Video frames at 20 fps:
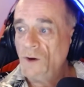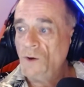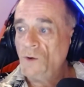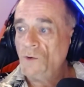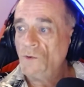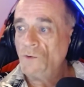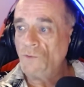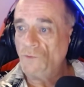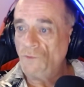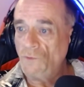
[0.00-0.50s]

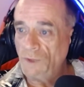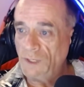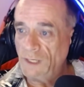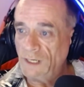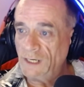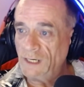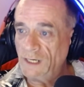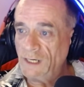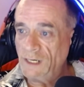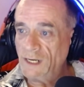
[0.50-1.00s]

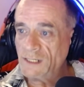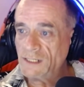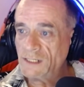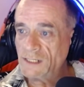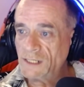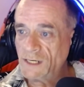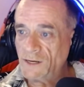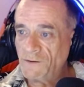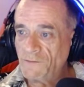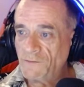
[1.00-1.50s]
Really nice
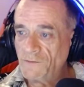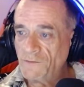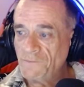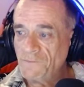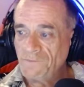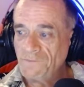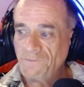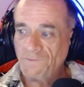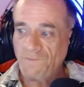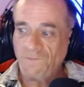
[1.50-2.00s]
stuff.
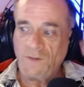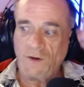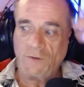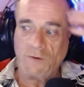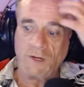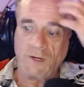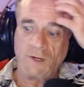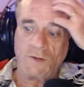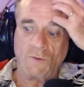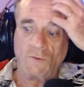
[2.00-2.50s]
Very
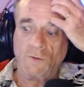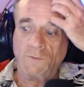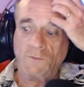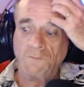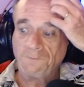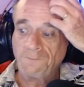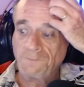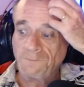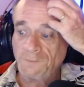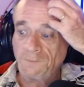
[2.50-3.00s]
cool.
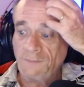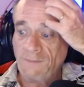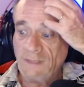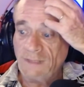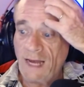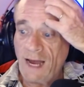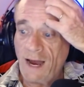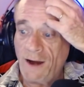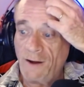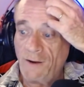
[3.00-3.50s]

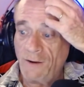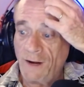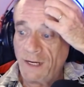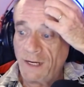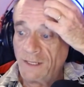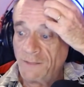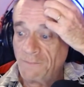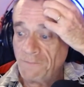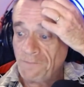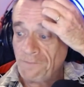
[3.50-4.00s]
Yeah, all right.
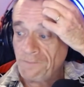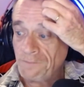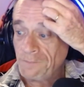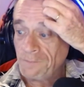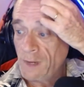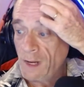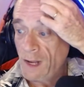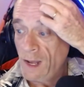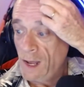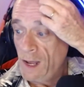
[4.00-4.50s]

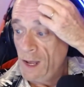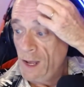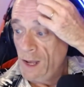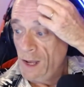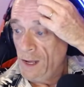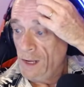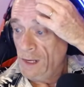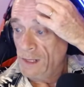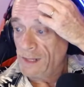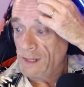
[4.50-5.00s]

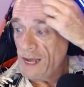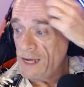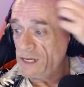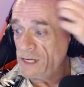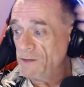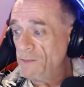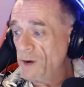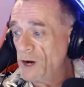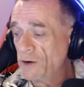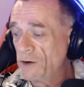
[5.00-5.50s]
Thank you,
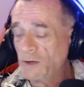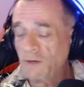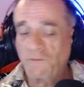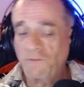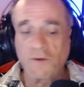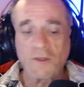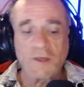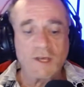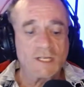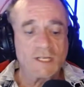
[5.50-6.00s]
Margaret, for
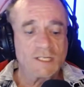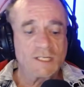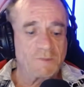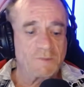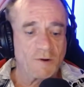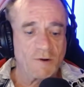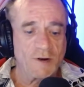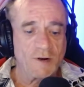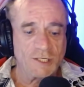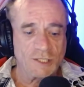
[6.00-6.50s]
the
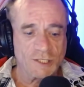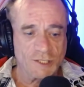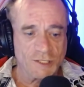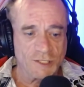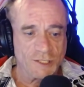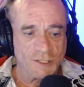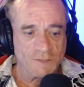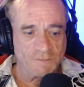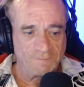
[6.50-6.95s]
inspirations.